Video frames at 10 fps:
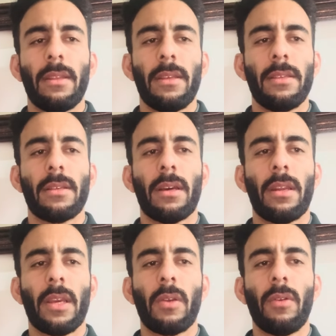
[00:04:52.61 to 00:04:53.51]
These are
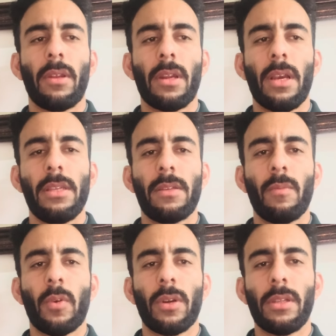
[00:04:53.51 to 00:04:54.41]

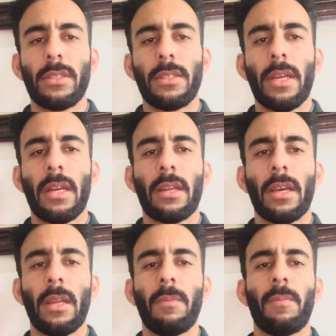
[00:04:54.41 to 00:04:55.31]
regularized models that
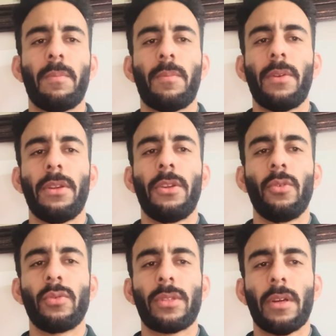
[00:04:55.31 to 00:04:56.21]
help
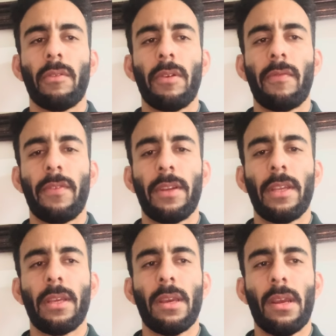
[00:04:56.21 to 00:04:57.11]
reduce
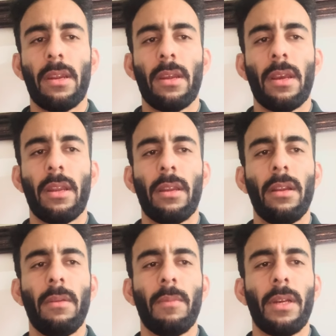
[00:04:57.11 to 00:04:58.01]
overfitting and
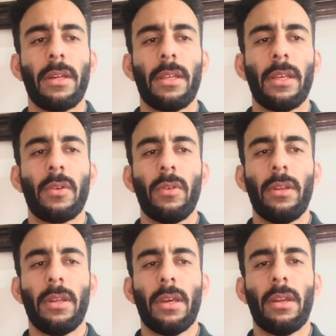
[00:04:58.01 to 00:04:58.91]
handle
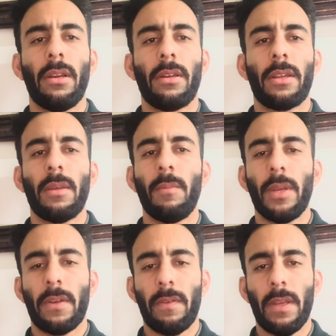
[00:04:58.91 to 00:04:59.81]
multicollinearity
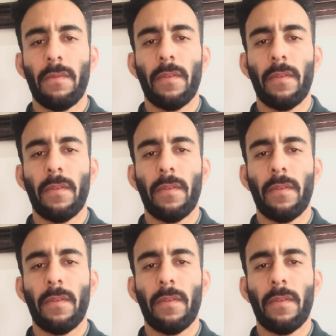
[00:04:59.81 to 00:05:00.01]
between